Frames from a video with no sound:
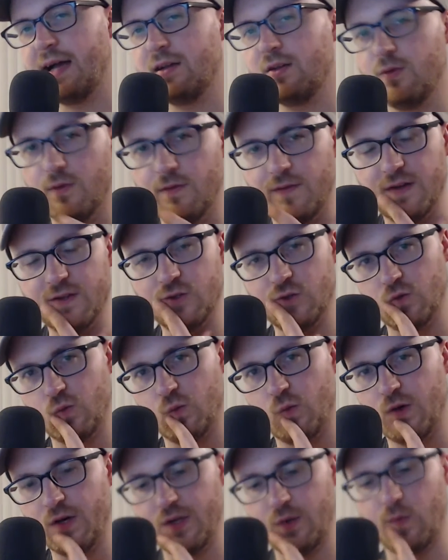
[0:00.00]
to Avengers
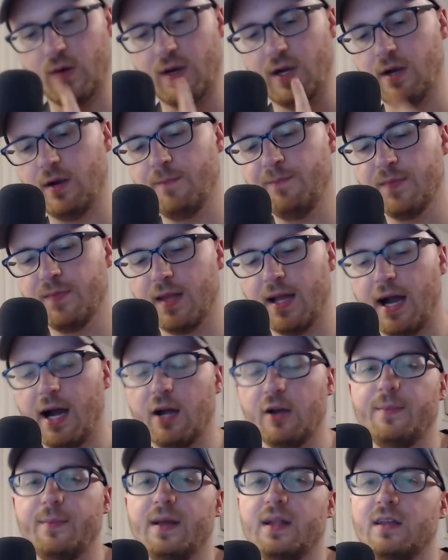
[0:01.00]
1, where
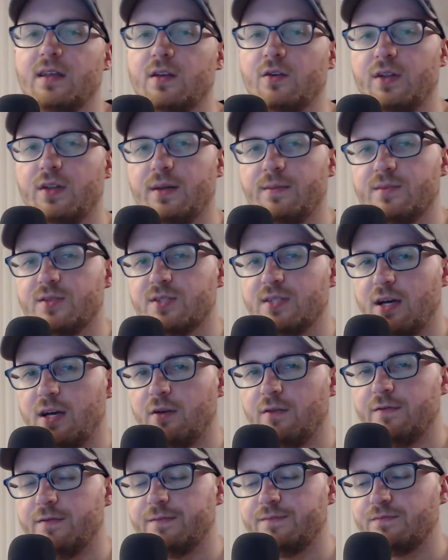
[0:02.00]
Iron Man killed
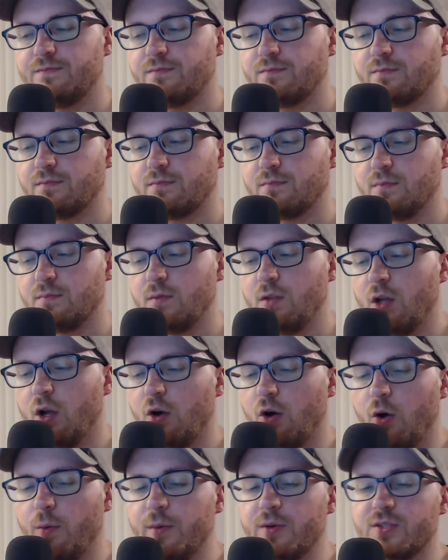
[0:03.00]
himself,
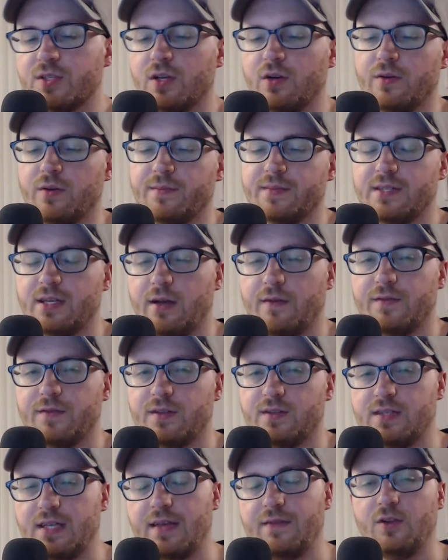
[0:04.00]
or almost killed himself,
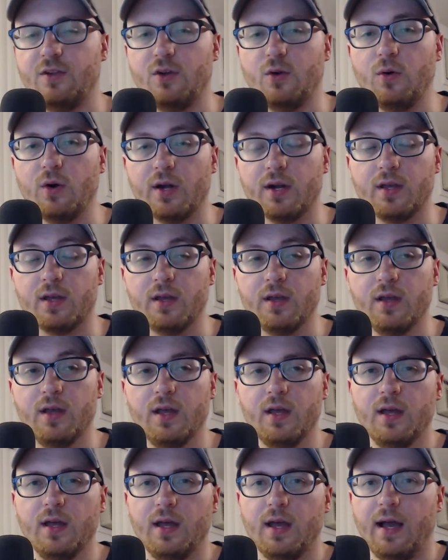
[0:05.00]
to save New York.
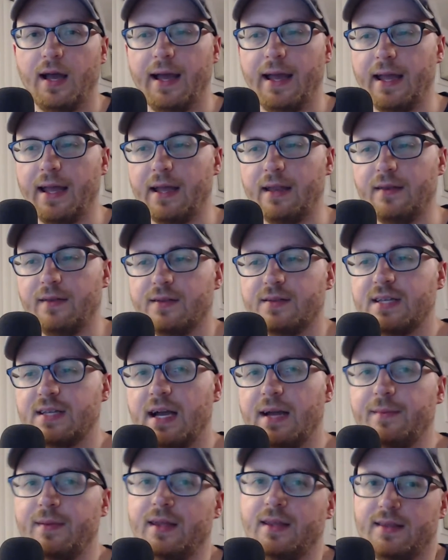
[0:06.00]
And this
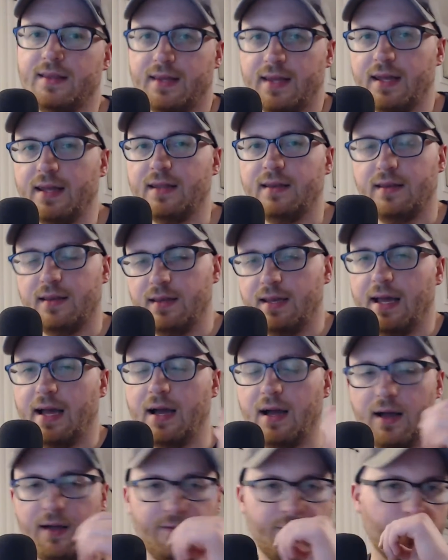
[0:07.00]
time he did,
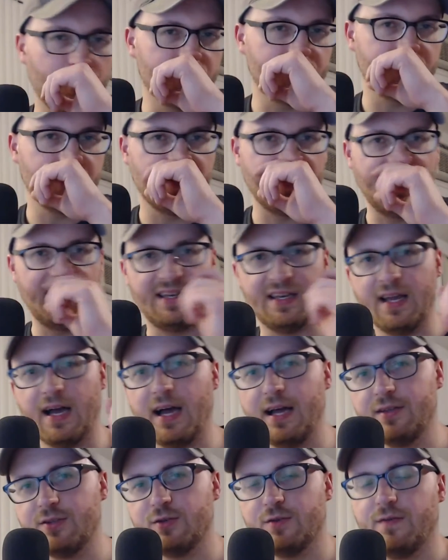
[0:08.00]
unfortunately,
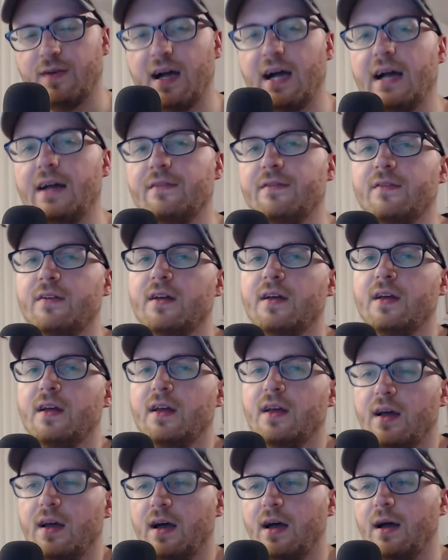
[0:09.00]
not survive.
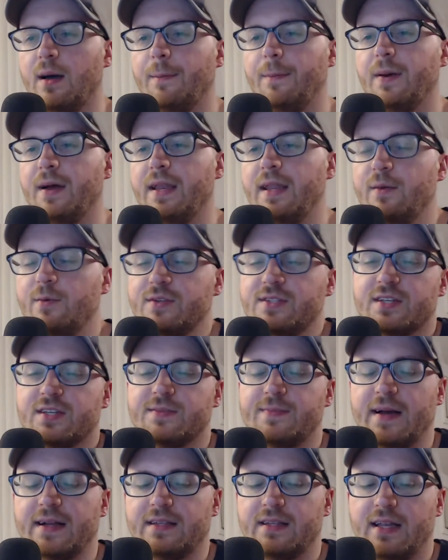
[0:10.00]
But it was
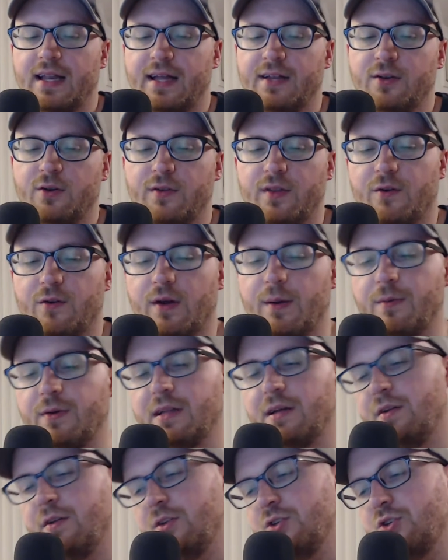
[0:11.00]
expected. I know that Robert
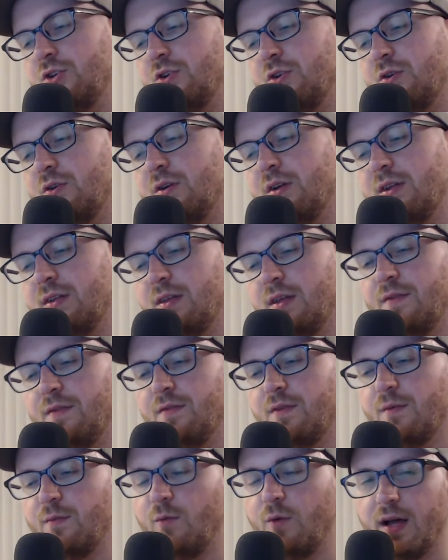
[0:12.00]
Downey Jr.,
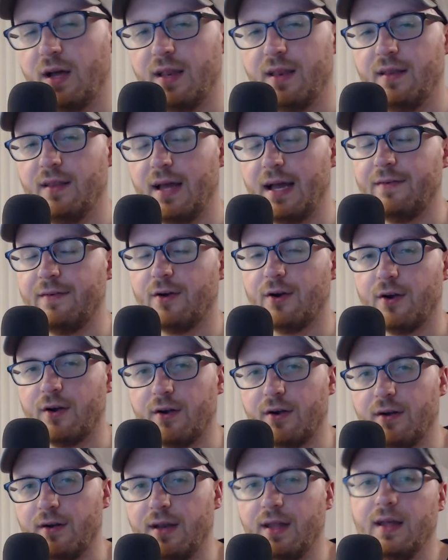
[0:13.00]
from what I've
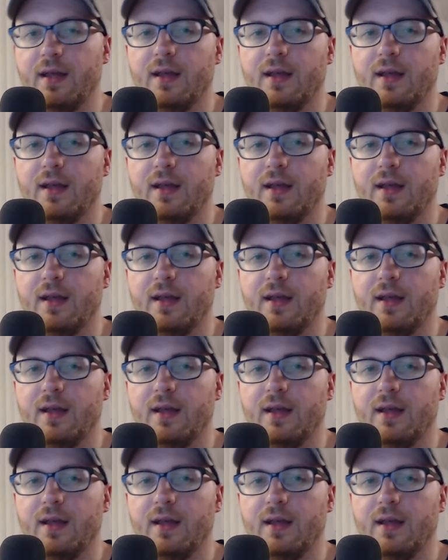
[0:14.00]
heard,